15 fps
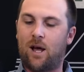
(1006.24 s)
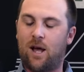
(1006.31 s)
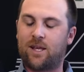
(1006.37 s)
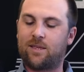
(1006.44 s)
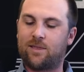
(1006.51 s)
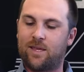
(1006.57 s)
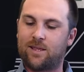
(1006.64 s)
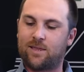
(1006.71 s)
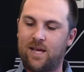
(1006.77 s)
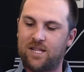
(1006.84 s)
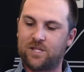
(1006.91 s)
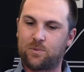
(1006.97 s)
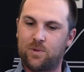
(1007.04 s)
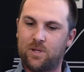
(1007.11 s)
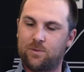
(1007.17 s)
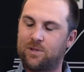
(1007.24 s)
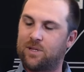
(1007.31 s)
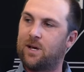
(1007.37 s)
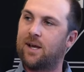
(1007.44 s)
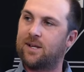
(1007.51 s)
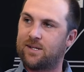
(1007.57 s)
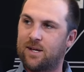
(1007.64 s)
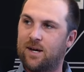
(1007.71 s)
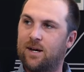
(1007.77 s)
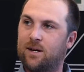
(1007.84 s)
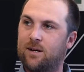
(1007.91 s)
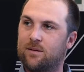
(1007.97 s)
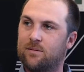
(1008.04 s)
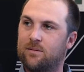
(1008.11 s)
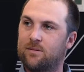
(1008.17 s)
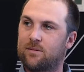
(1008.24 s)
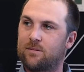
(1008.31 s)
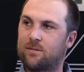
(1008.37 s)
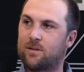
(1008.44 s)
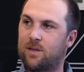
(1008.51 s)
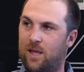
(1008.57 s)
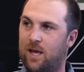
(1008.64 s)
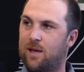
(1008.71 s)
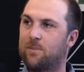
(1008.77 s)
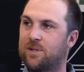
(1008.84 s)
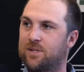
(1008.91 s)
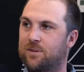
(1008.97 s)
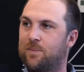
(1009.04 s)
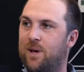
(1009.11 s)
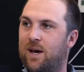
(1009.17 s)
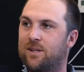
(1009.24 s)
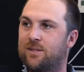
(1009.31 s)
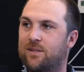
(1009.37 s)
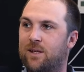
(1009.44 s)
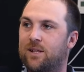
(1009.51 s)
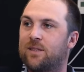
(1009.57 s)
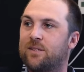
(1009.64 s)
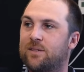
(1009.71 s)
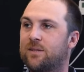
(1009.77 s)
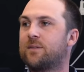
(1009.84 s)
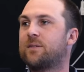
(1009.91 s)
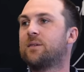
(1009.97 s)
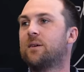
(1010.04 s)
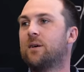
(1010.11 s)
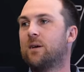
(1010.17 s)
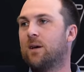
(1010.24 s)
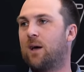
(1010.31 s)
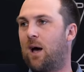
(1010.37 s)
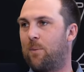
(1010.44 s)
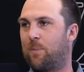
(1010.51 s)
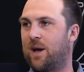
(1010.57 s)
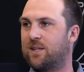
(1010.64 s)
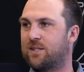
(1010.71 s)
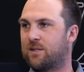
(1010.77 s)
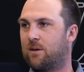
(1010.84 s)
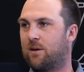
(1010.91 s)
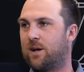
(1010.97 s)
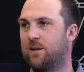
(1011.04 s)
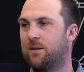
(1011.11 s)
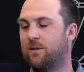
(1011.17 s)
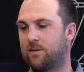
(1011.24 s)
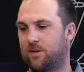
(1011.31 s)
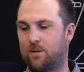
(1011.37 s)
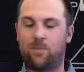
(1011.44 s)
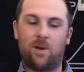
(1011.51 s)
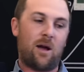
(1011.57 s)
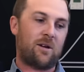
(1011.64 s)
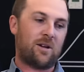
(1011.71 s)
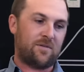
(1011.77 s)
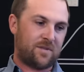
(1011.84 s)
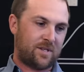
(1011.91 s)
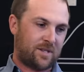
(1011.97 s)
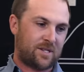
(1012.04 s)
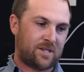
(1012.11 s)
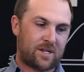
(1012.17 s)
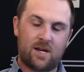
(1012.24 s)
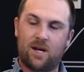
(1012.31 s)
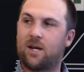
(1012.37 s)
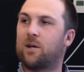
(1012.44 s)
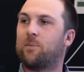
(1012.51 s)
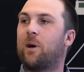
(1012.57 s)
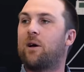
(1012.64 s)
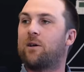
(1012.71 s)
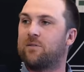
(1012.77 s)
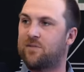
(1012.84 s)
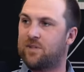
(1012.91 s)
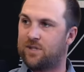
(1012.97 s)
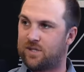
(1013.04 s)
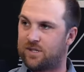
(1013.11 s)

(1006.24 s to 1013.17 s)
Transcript: And I think that's really what the A D R claim is about, is like, this is a baseline comparative to this car, comparative to